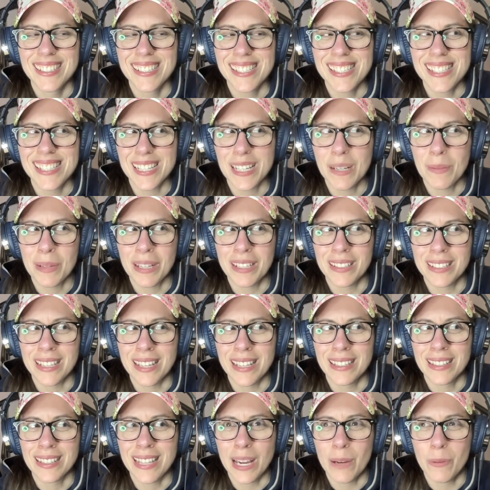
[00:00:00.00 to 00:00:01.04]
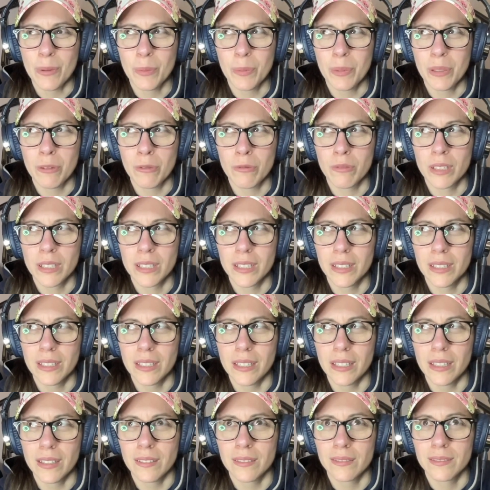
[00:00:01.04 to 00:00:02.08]
just think about that. That would be
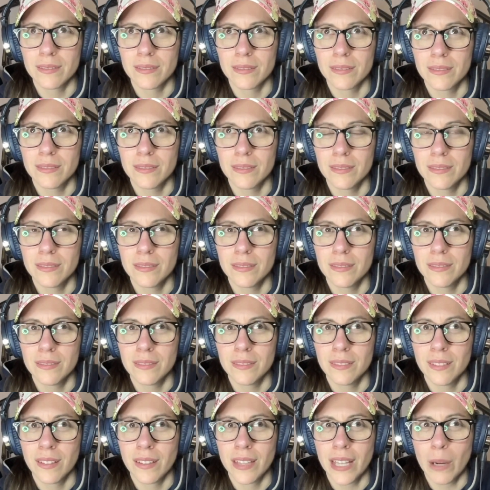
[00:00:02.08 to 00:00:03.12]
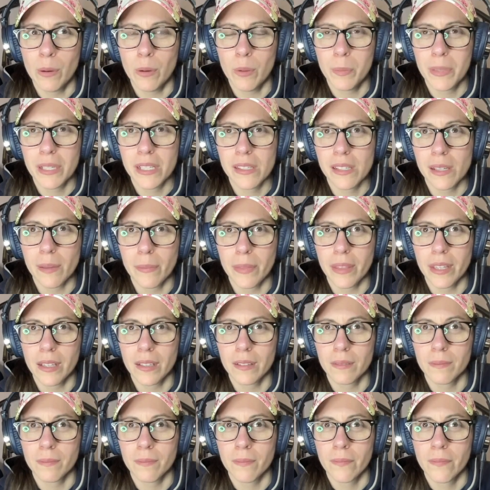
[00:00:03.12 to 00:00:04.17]
really, that would be something.